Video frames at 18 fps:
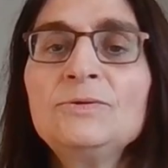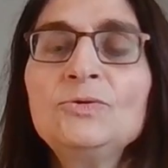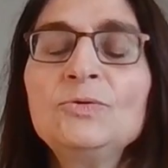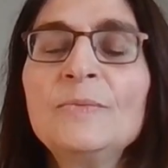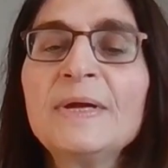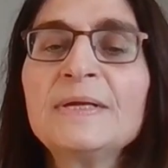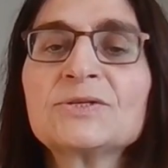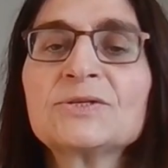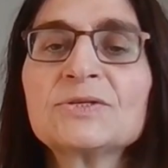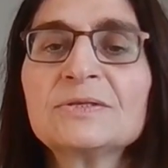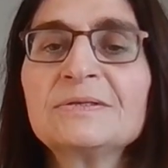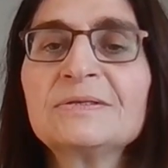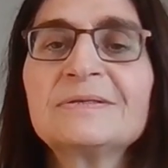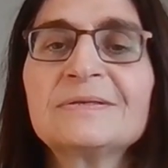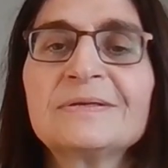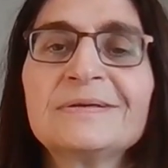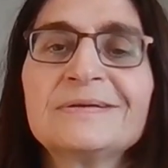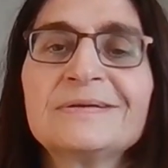You
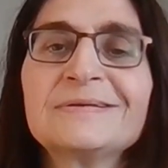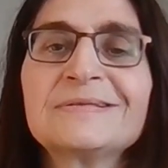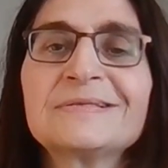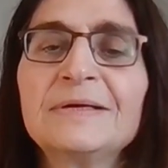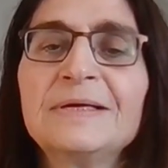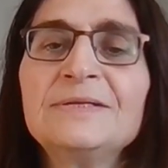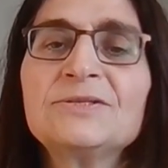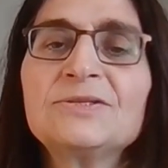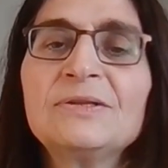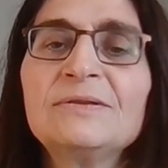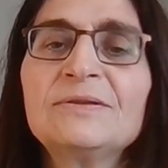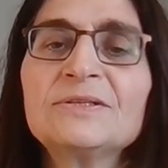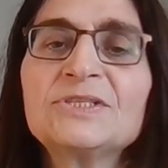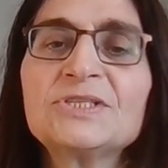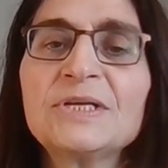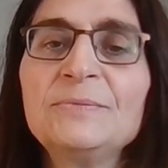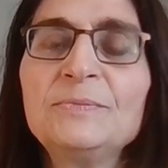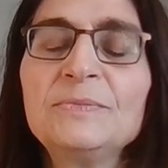mentioned in the
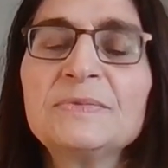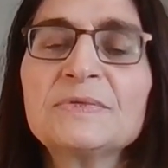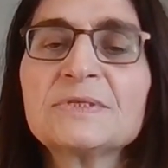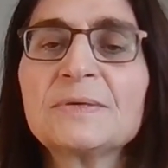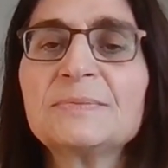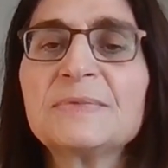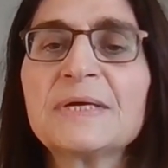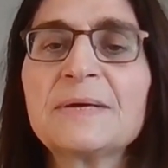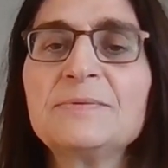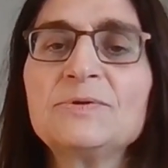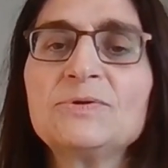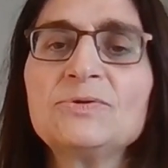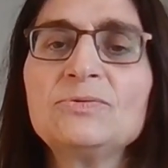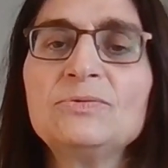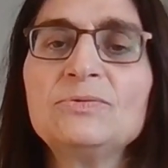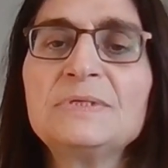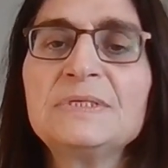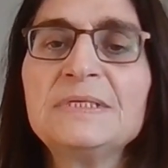gym, sometimes
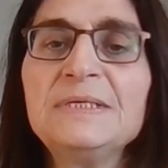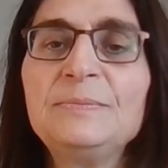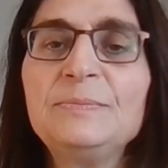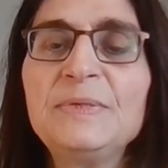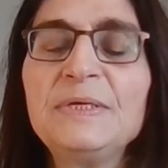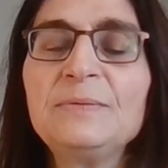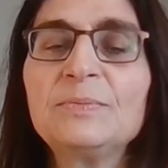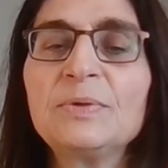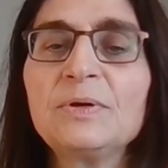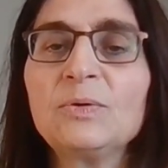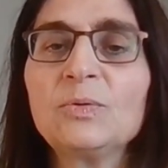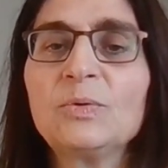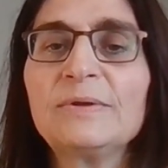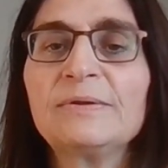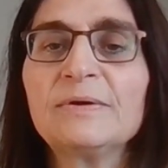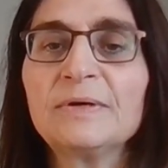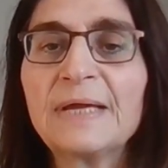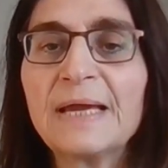you see people
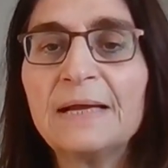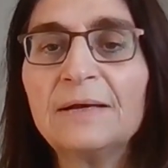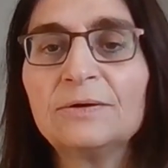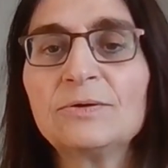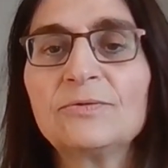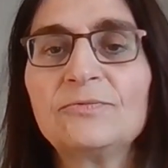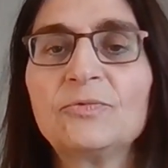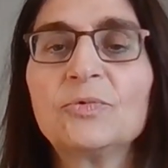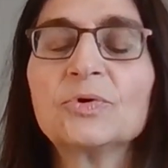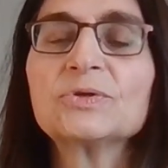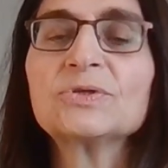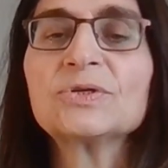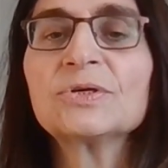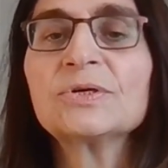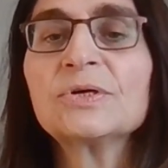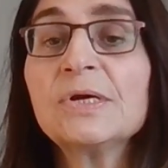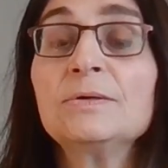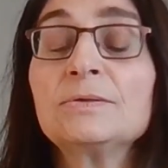with a gallon of water.